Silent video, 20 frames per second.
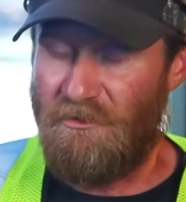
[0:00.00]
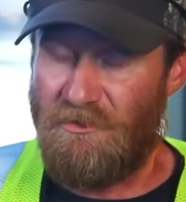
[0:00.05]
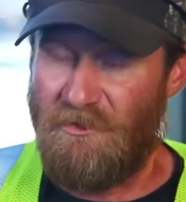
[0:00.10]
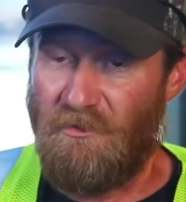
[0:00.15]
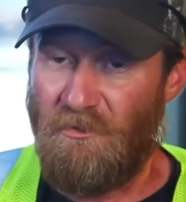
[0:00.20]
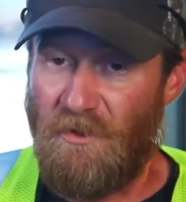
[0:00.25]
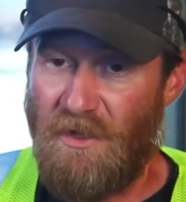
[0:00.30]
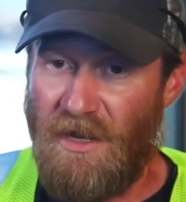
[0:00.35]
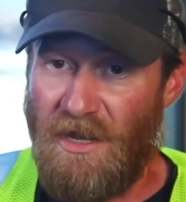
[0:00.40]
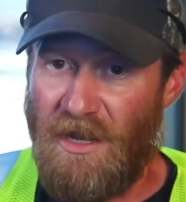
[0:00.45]

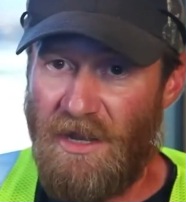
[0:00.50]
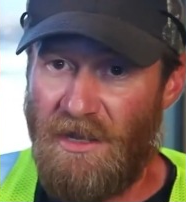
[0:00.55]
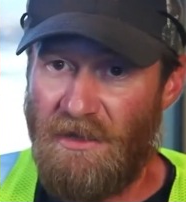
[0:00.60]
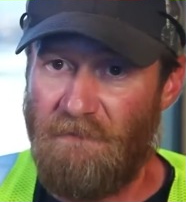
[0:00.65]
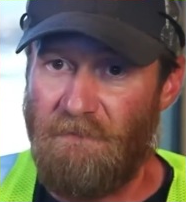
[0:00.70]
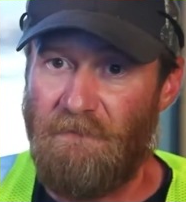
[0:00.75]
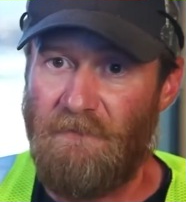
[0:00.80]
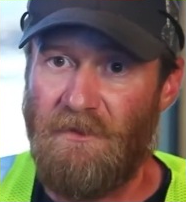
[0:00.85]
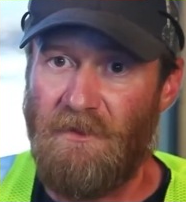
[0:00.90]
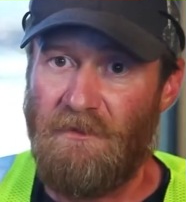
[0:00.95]
shear we had,
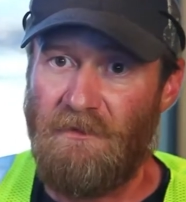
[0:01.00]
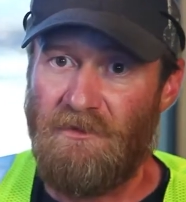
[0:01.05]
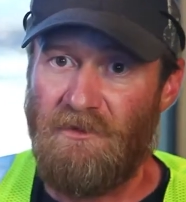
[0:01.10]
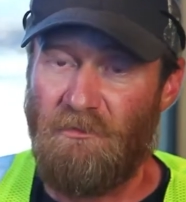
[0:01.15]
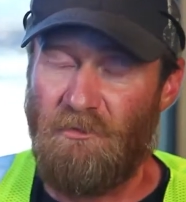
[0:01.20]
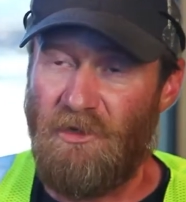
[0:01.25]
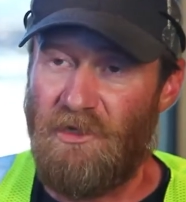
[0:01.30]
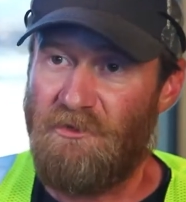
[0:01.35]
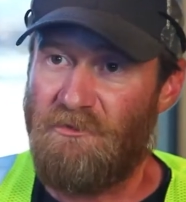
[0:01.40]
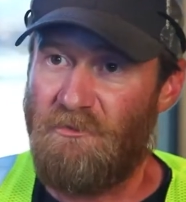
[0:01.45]
the
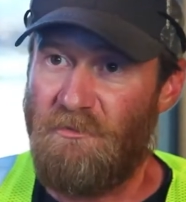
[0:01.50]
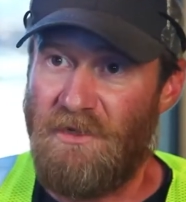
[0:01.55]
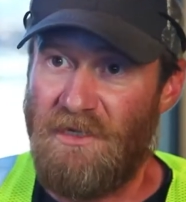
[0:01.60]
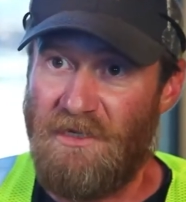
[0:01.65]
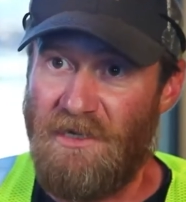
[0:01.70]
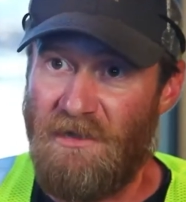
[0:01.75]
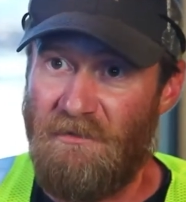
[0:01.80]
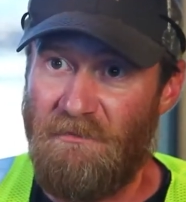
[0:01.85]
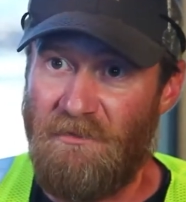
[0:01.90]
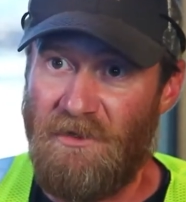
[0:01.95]
blades would be
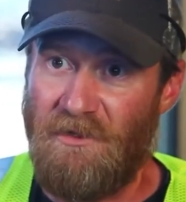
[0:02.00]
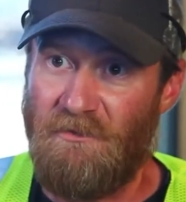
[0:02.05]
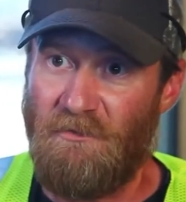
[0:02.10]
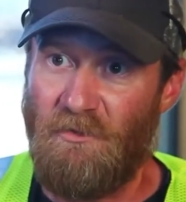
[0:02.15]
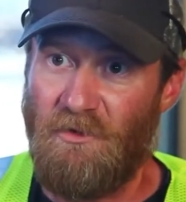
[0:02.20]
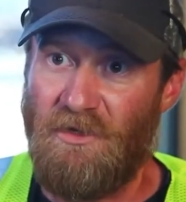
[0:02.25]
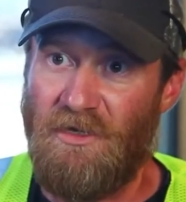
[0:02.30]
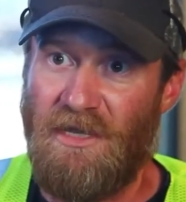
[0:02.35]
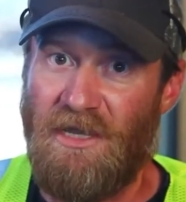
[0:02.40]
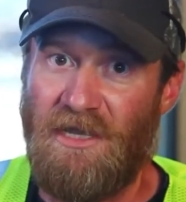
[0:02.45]
gummed in
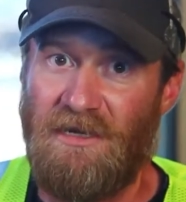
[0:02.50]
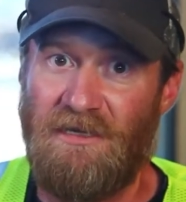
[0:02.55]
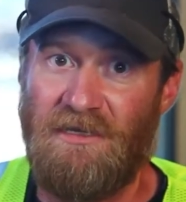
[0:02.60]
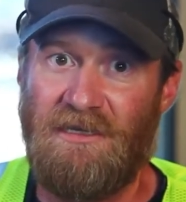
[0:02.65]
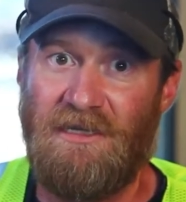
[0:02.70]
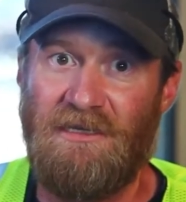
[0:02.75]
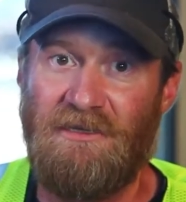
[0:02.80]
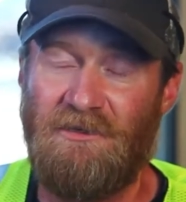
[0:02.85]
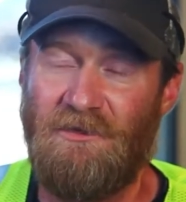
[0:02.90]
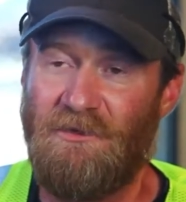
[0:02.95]
where you had to
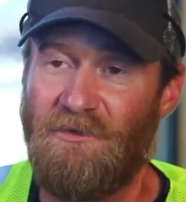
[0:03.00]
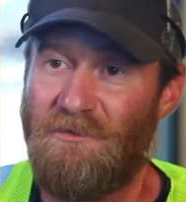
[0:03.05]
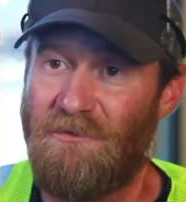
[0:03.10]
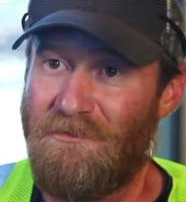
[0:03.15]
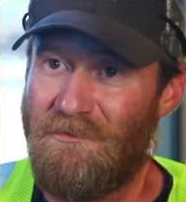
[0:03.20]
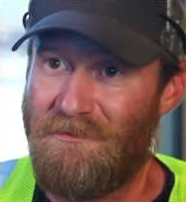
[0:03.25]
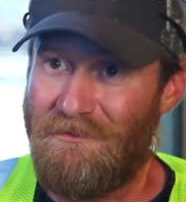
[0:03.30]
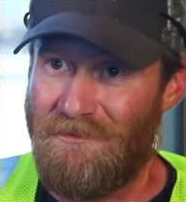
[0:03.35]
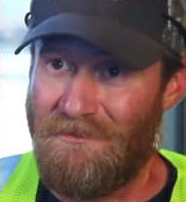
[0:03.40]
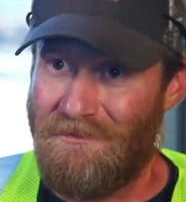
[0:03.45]
get your
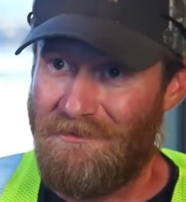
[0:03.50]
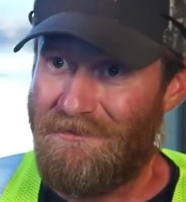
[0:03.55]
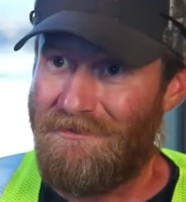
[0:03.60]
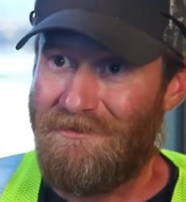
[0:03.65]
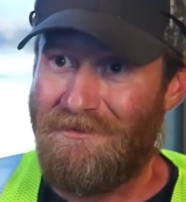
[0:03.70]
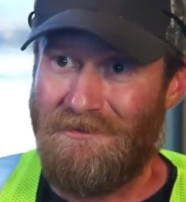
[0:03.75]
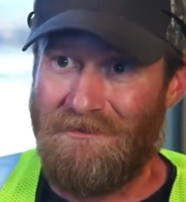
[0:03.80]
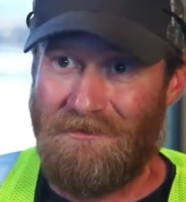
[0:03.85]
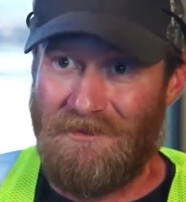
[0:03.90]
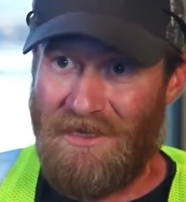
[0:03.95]

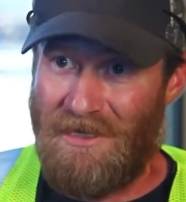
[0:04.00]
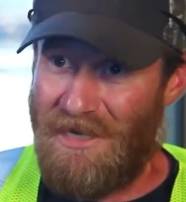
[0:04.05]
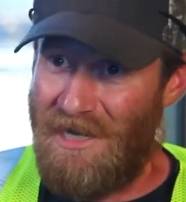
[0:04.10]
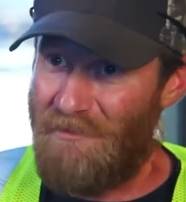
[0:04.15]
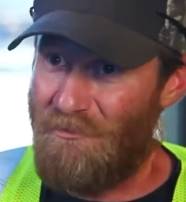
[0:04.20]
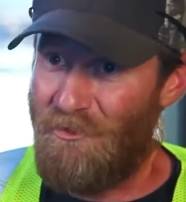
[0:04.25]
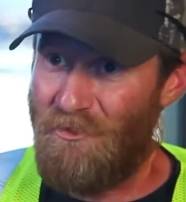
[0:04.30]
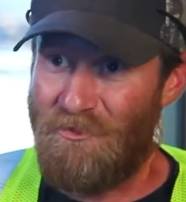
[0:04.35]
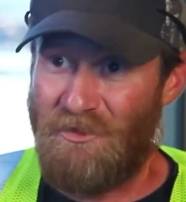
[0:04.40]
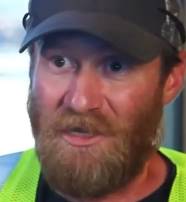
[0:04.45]

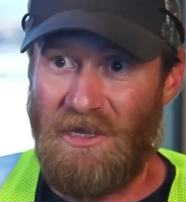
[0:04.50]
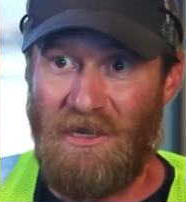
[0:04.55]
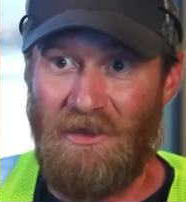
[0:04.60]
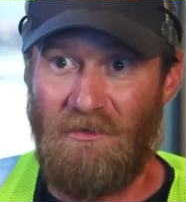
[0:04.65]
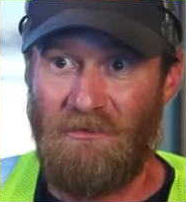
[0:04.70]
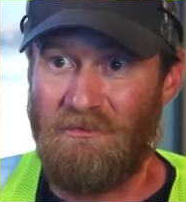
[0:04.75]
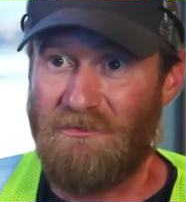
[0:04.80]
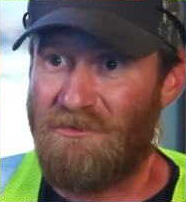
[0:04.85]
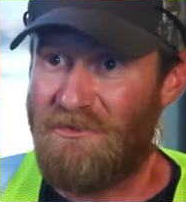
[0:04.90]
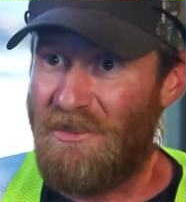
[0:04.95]
hammers
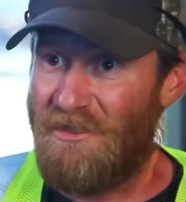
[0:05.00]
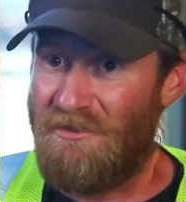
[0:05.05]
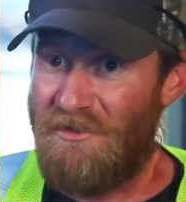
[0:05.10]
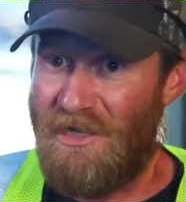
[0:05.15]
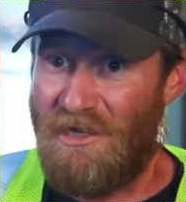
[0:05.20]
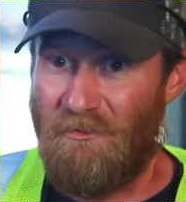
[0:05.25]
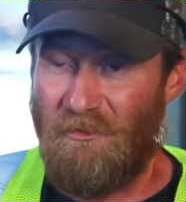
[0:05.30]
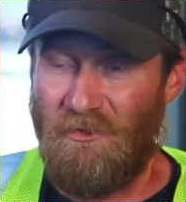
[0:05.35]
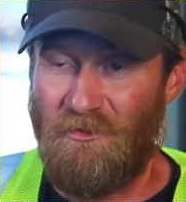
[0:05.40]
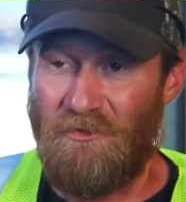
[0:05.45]
out,
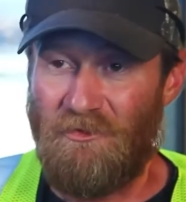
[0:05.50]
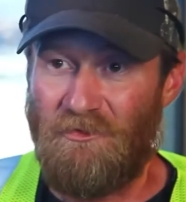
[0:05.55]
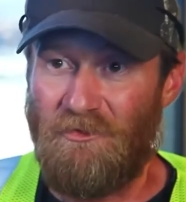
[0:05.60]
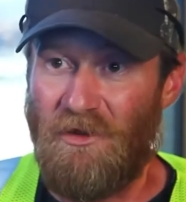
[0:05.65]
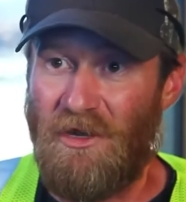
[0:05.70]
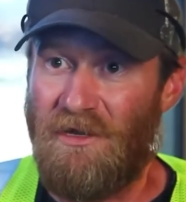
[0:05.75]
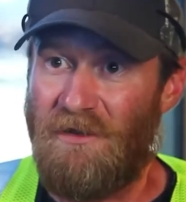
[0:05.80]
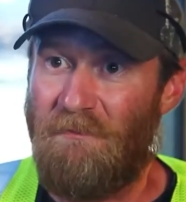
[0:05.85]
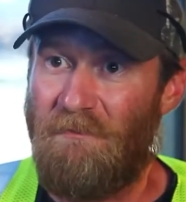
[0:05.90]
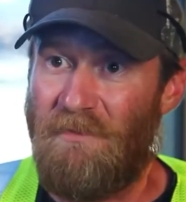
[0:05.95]
sledgehammers, and
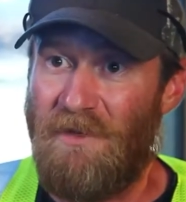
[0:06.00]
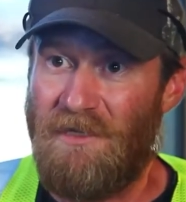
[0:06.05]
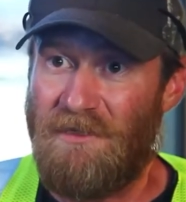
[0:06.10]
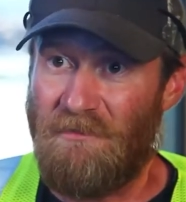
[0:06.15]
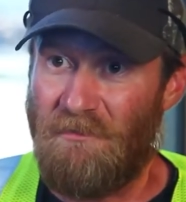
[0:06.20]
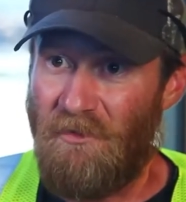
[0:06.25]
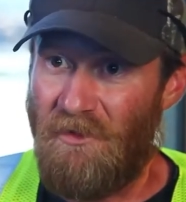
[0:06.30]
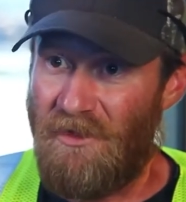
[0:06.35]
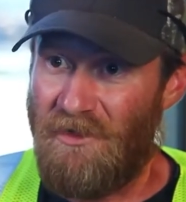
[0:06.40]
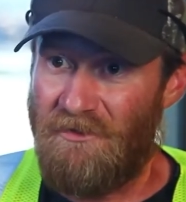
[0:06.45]
try to beat
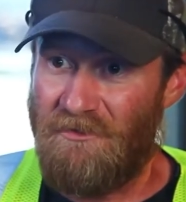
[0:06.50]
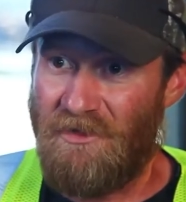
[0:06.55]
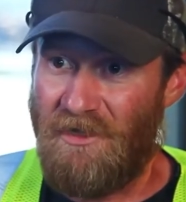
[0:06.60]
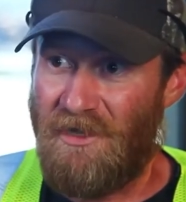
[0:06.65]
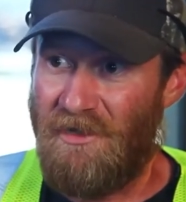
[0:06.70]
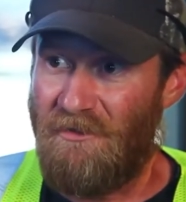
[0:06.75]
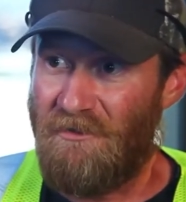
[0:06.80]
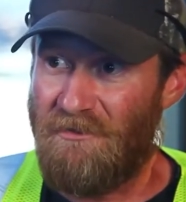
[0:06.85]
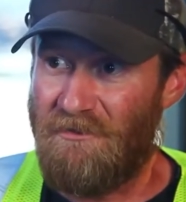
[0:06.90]
the blades out.